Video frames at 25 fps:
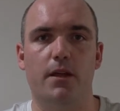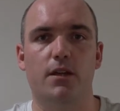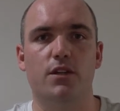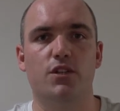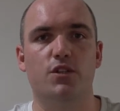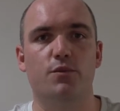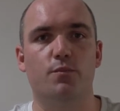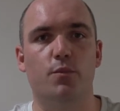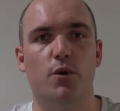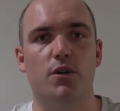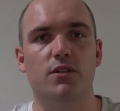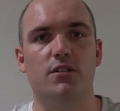
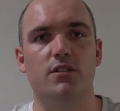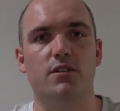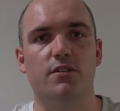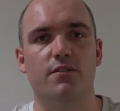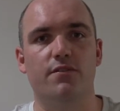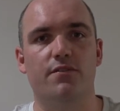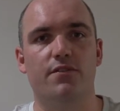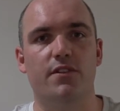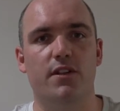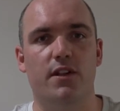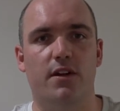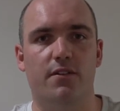Spots can
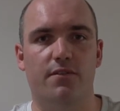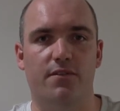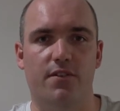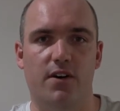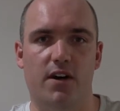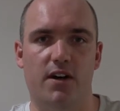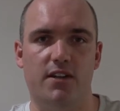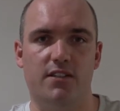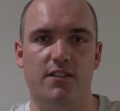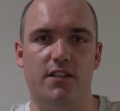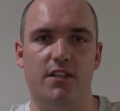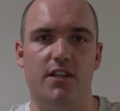fill up
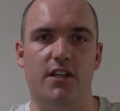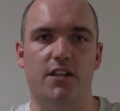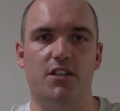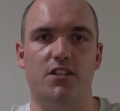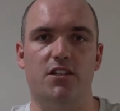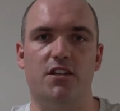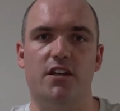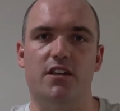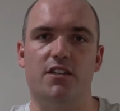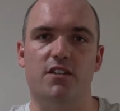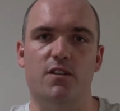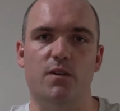fast in
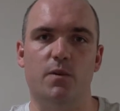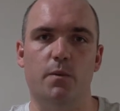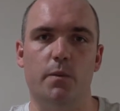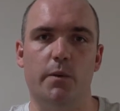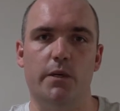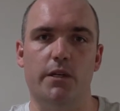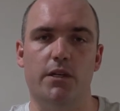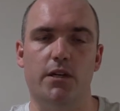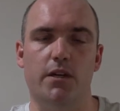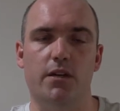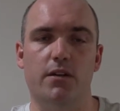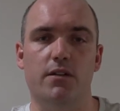each testing
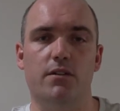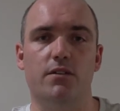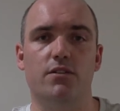window,